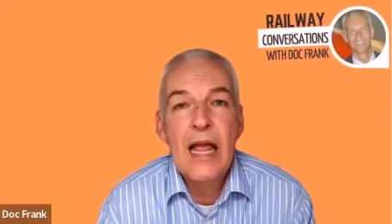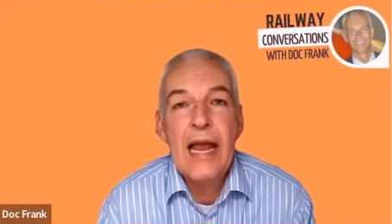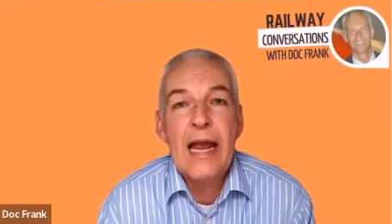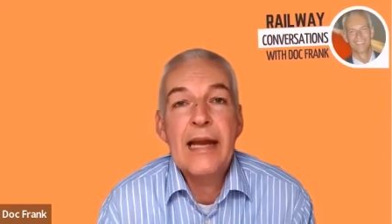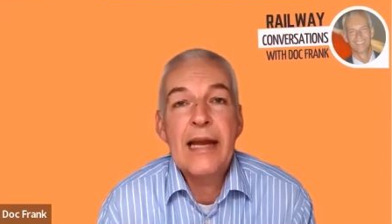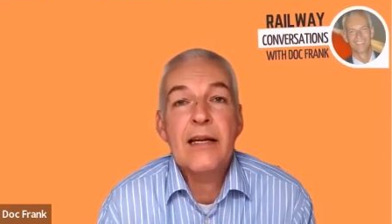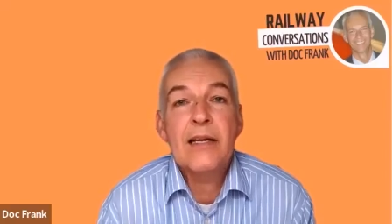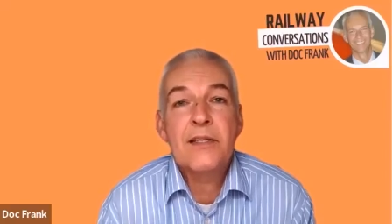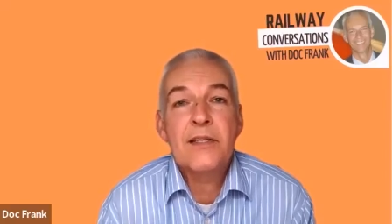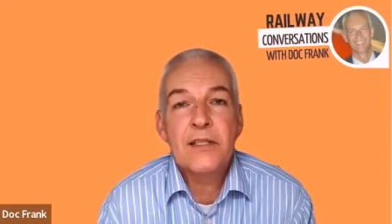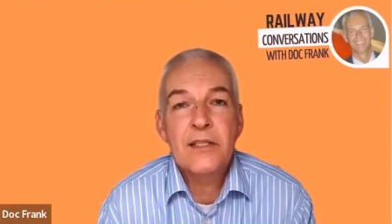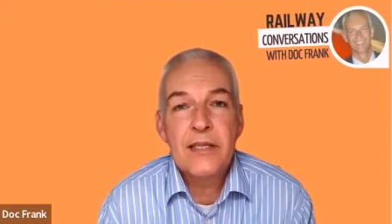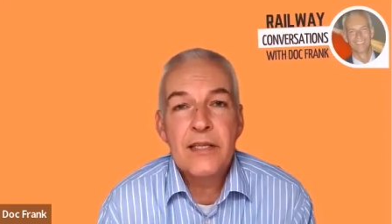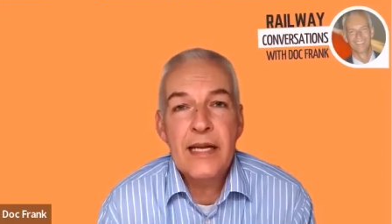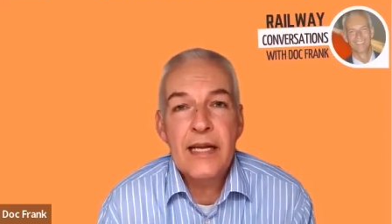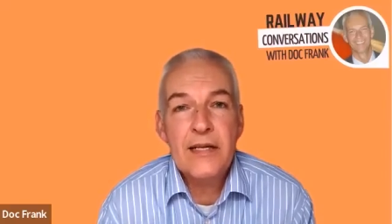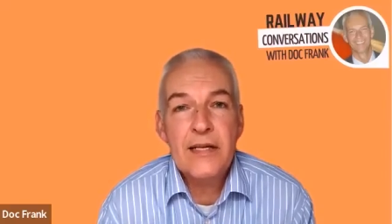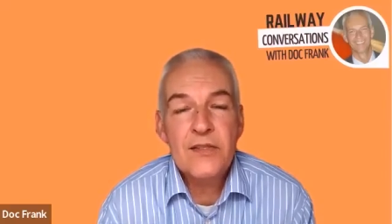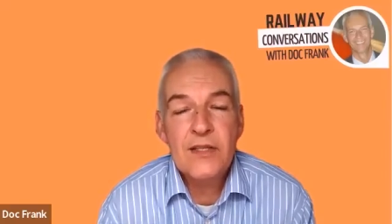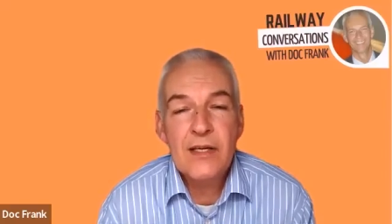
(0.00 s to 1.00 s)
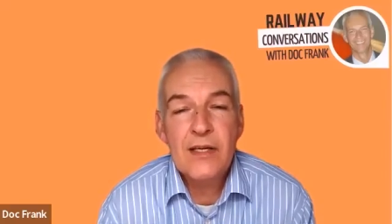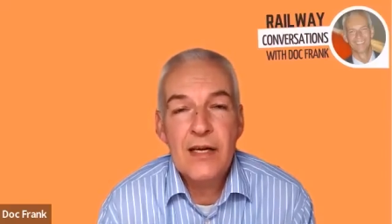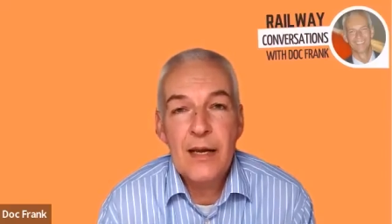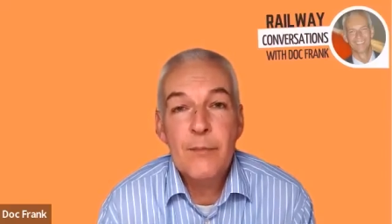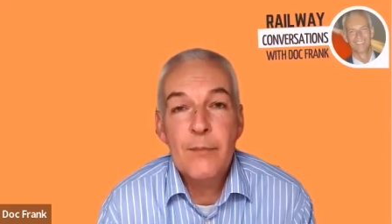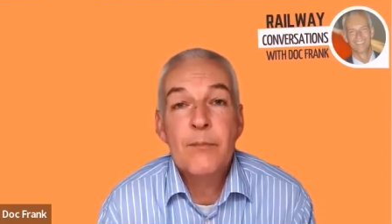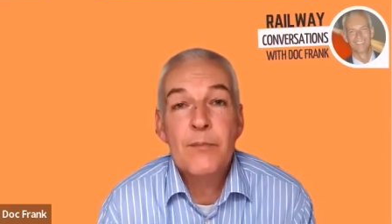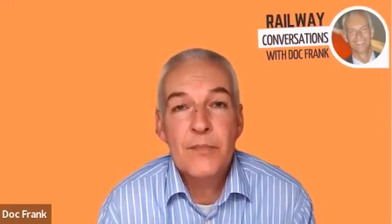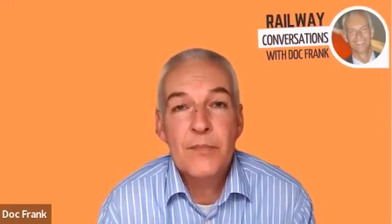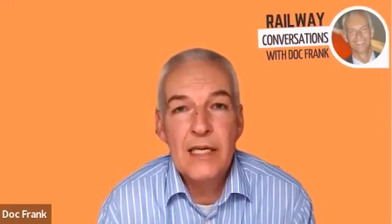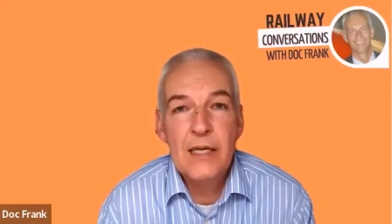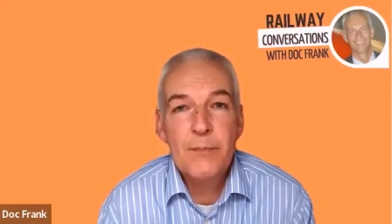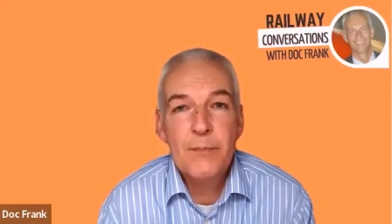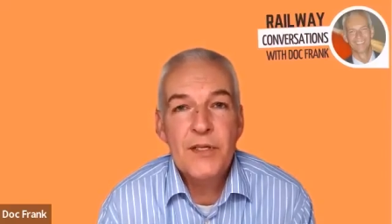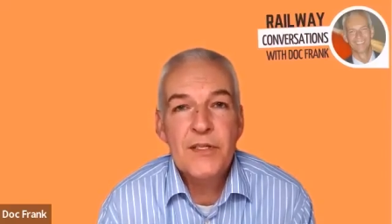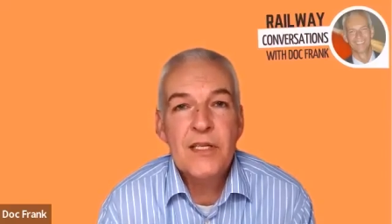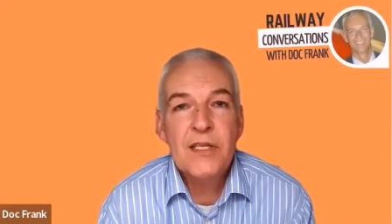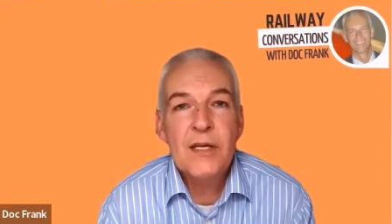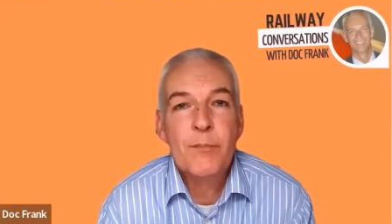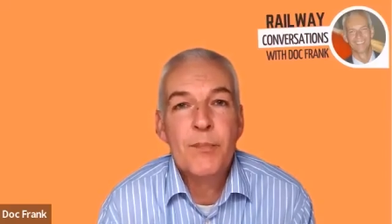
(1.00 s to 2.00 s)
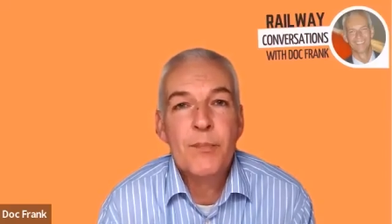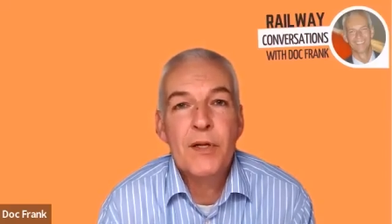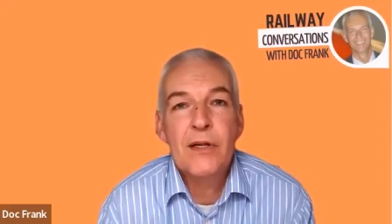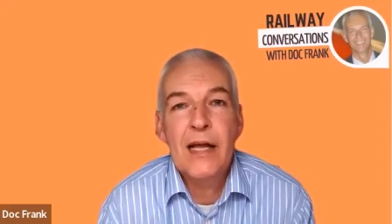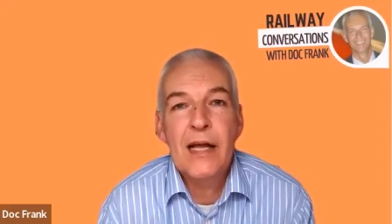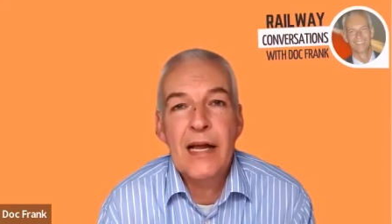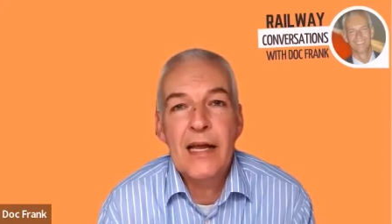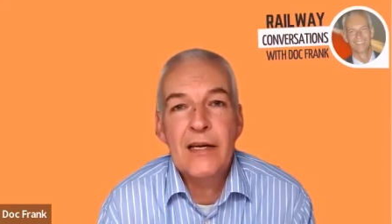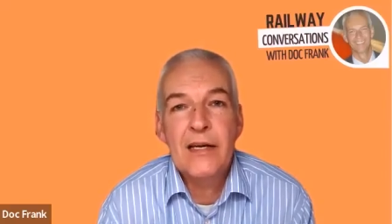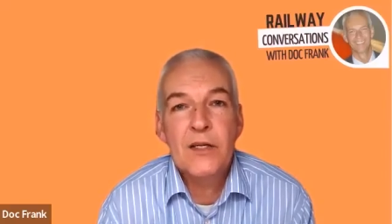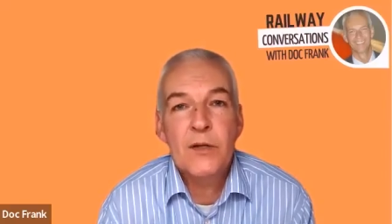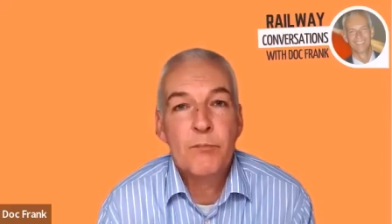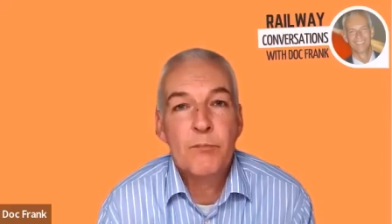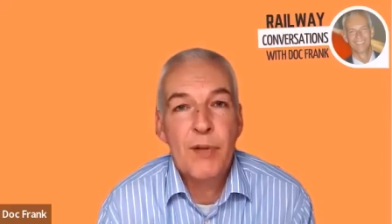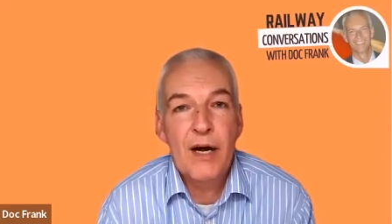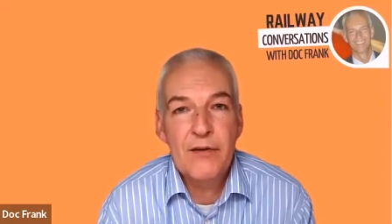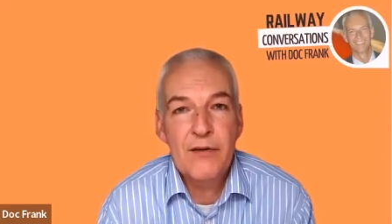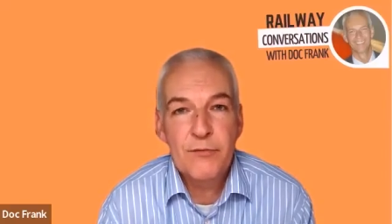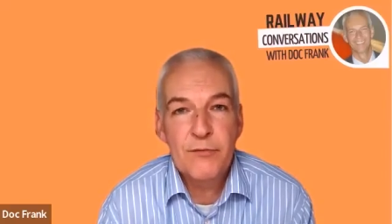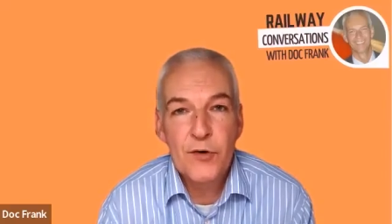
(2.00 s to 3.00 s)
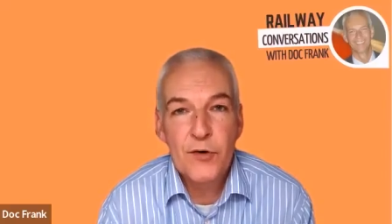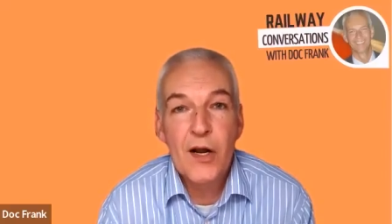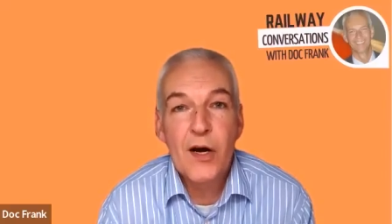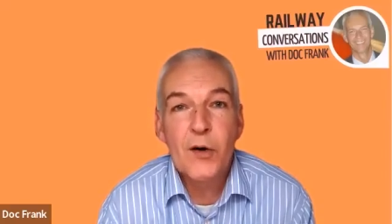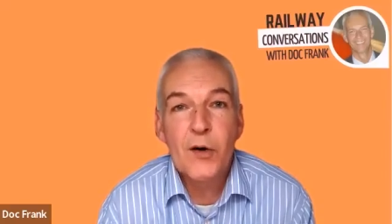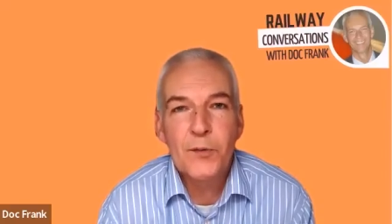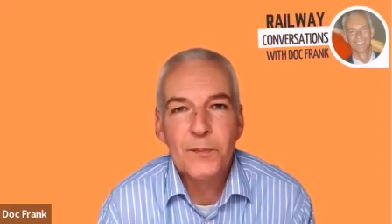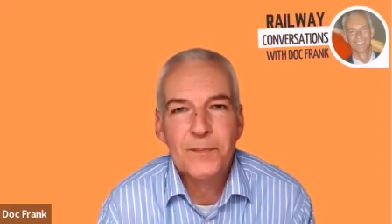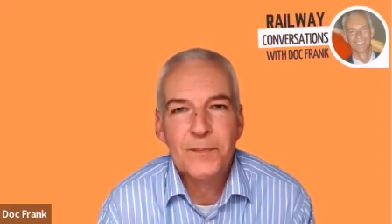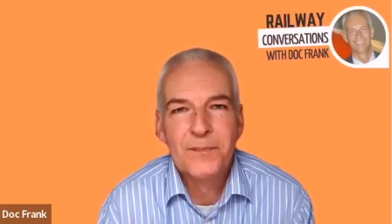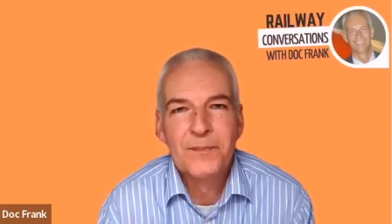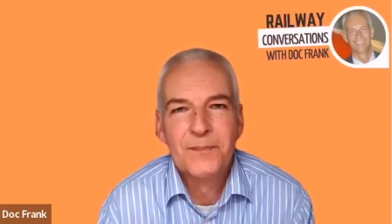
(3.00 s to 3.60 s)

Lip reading: And until next time, keep it simple and bye for now.